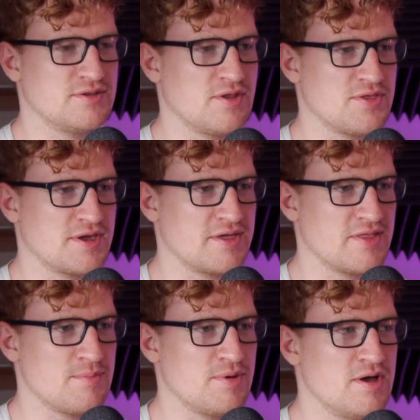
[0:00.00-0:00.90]
to not thinking
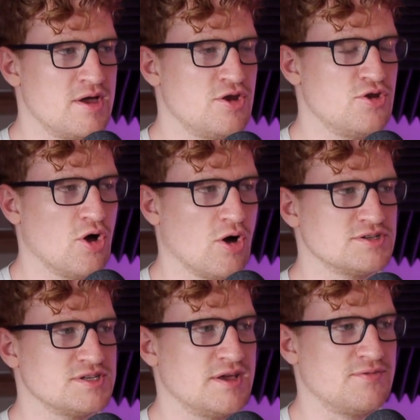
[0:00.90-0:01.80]
that, but
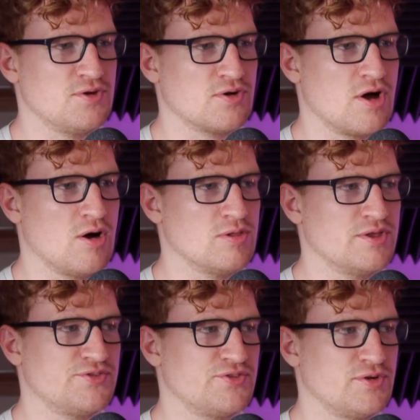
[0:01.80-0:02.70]
not if your goal
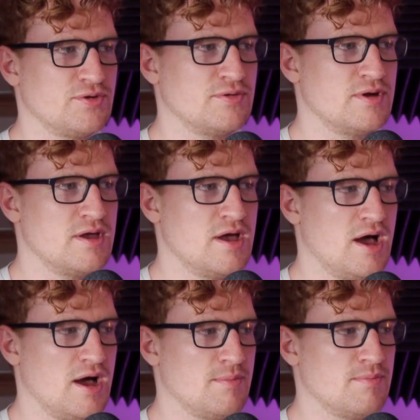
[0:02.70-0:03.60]
is to
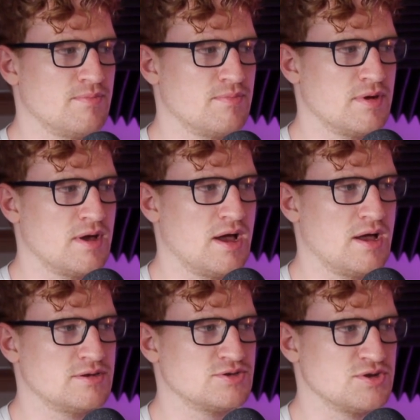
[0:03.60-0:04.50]
um,
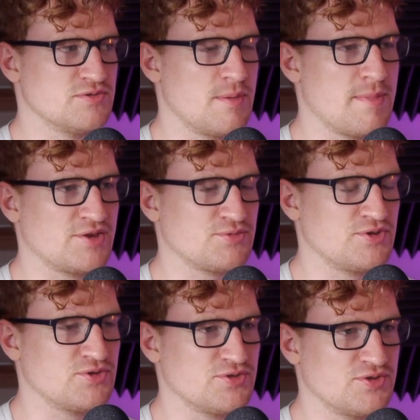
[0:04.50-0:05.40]
sort of amass
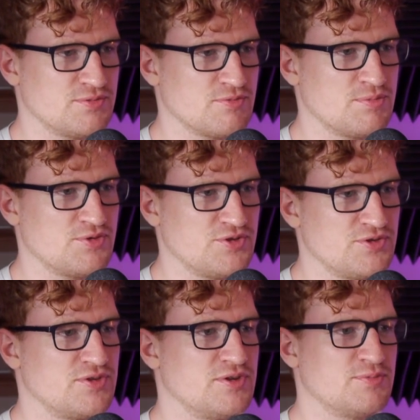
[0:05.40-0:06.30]
resources and
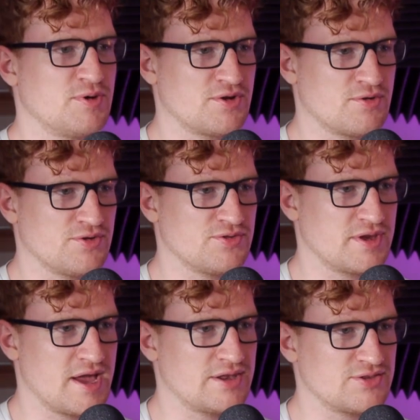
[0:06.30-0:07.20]
reproduce and spread across the
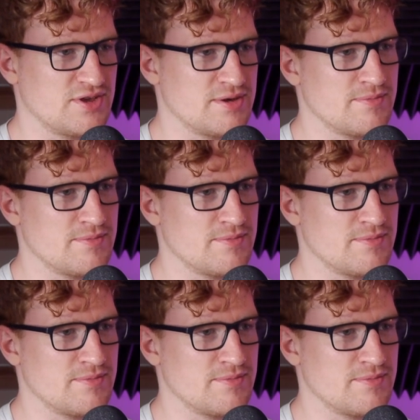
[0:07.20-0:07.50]
galaxy.